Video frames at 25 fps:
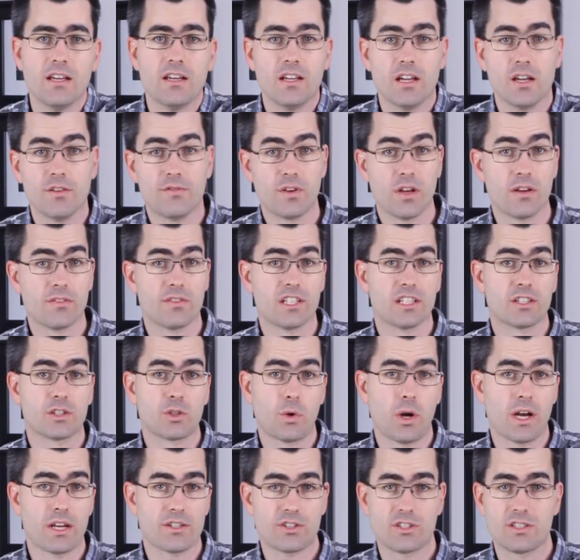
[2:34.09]
If you have any
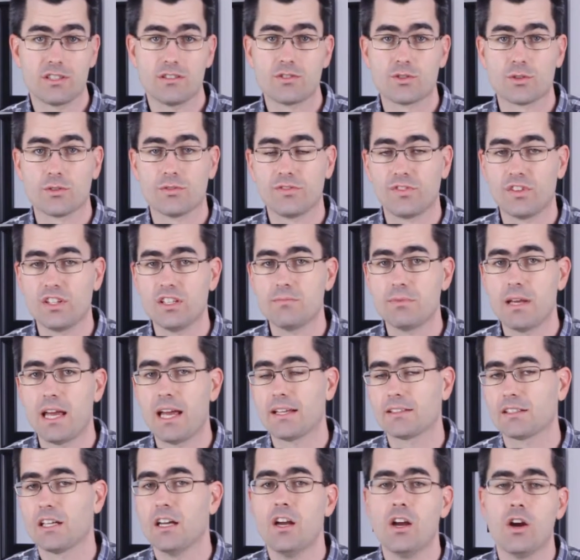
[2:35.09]
questions or
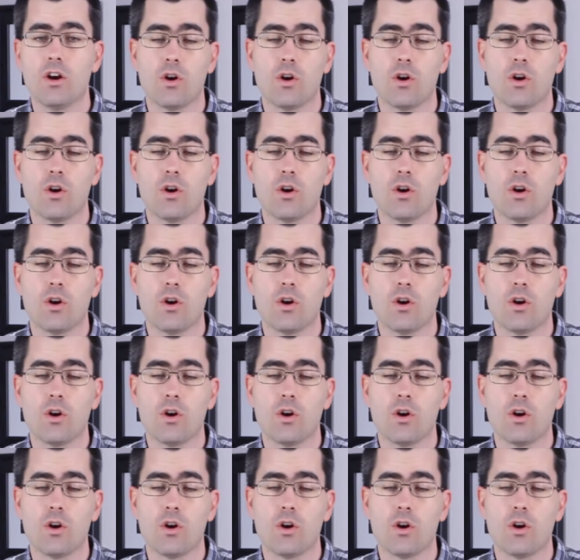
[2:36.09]
feedback,